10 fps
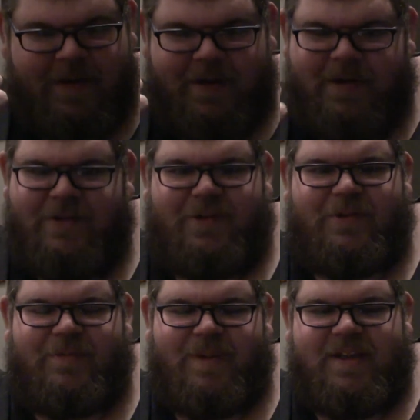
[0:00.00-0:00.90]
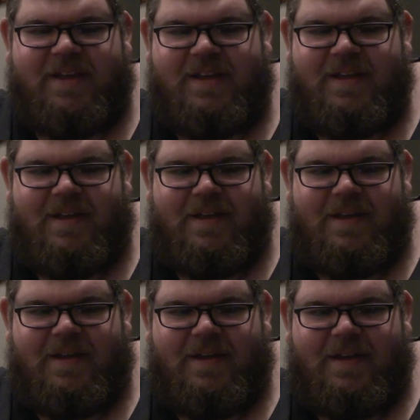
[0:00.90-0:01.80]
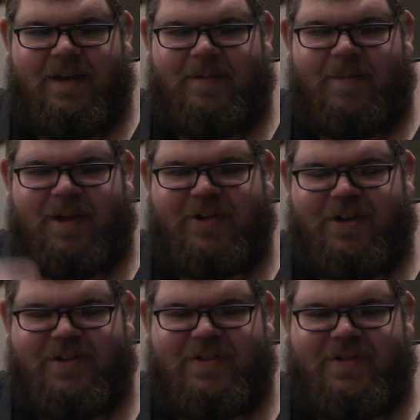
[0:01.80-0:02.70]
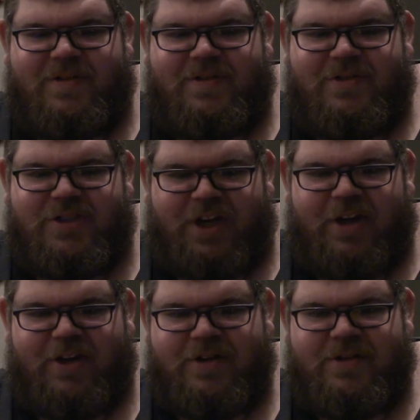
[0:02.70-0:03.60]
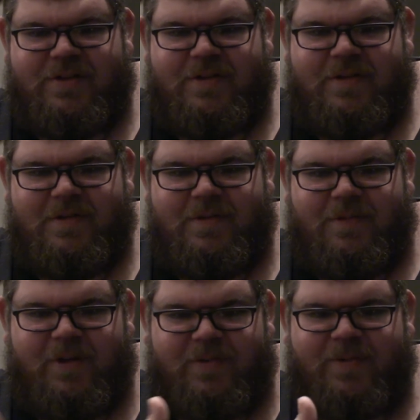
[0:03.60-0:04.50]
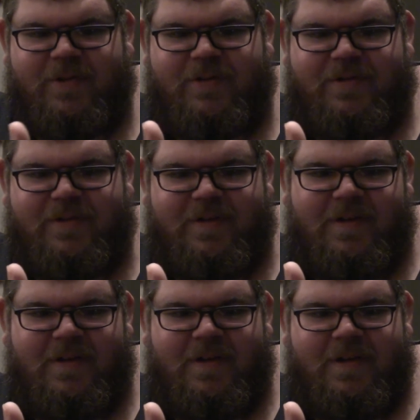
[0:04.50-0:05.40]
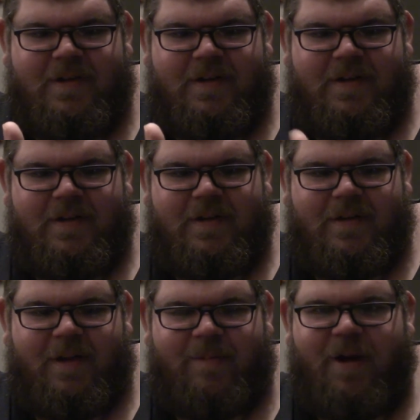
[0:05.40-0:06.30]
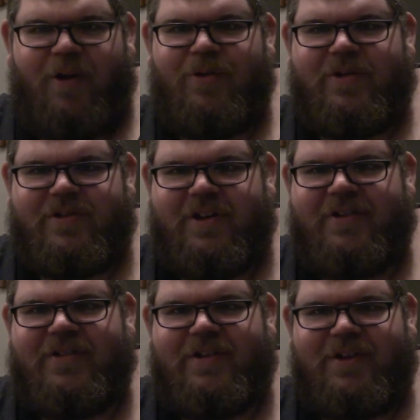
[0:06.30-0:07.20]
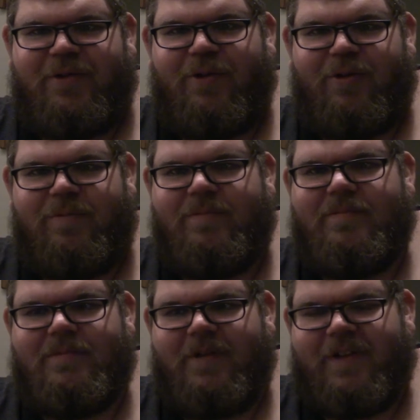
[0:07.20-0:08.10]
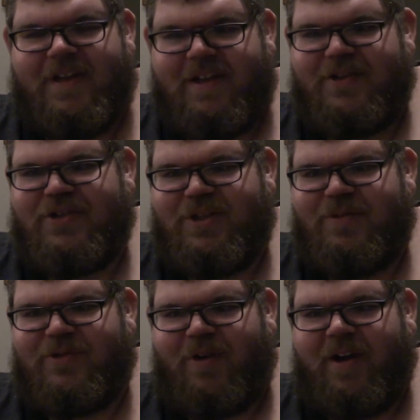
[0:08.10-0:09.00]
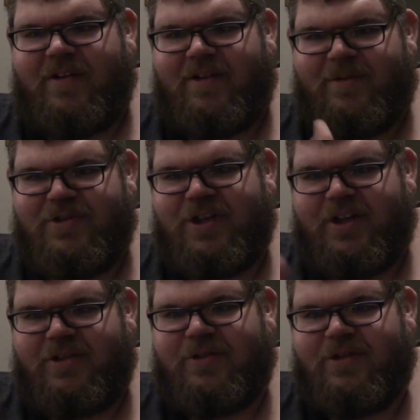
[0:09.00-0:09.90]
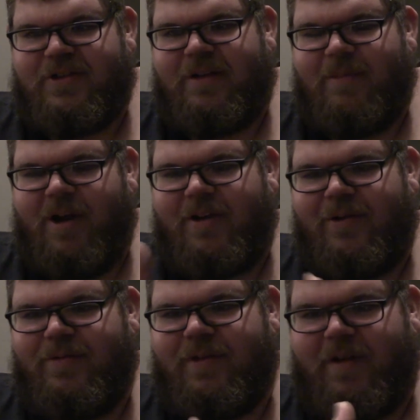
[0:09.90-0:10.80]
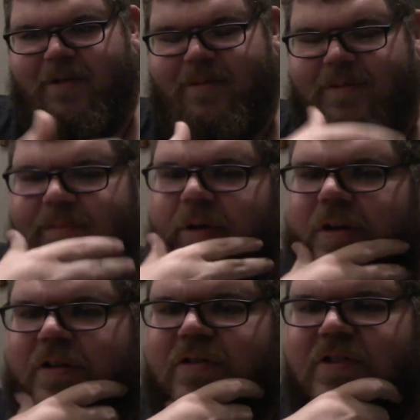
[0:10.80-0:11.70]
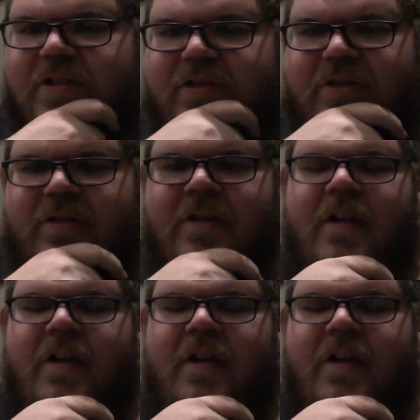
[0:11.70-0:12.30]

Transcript: So it was me and my cousin Cherish, which was like my oldest cousin in the group of the kids she was raising. It was Cherish, Christy, and Michael. They were brother and sisters.